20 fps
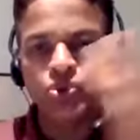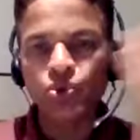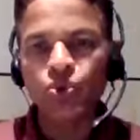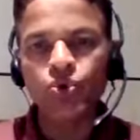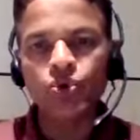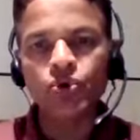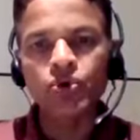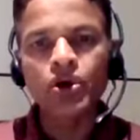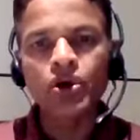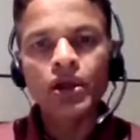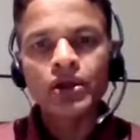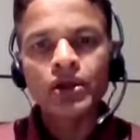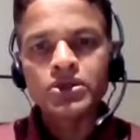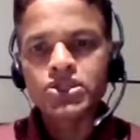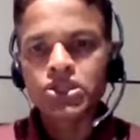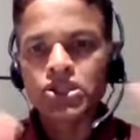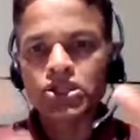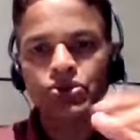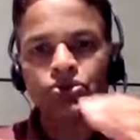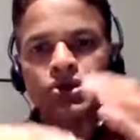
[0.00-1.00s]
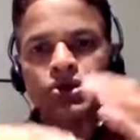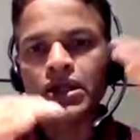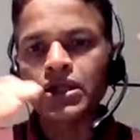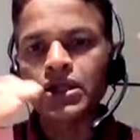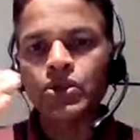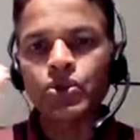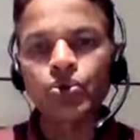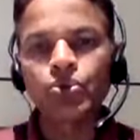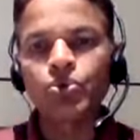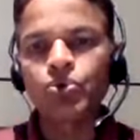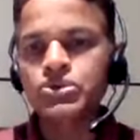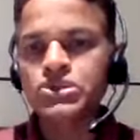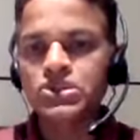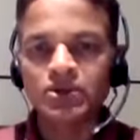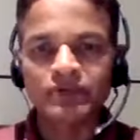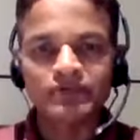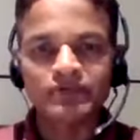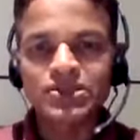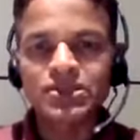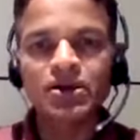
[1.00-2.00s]
No security, no
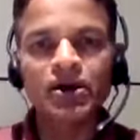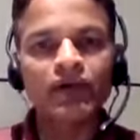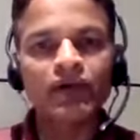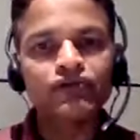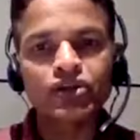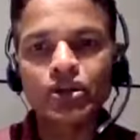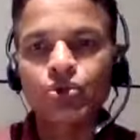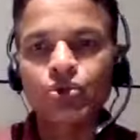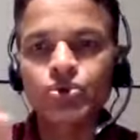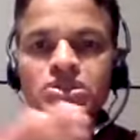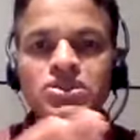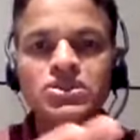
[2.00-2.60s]
servicing of the loan.